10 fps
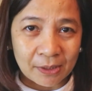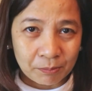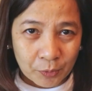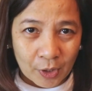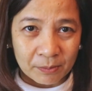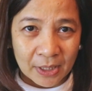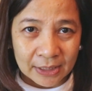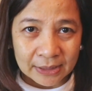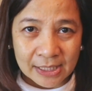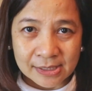pa rin po ang
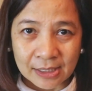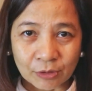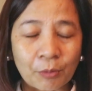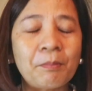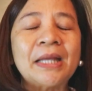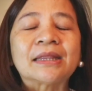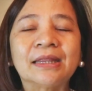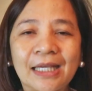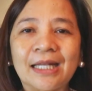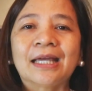mga test na to. But
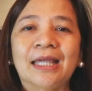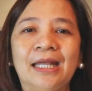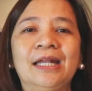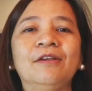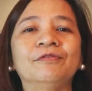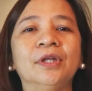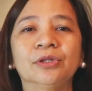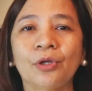then again, if the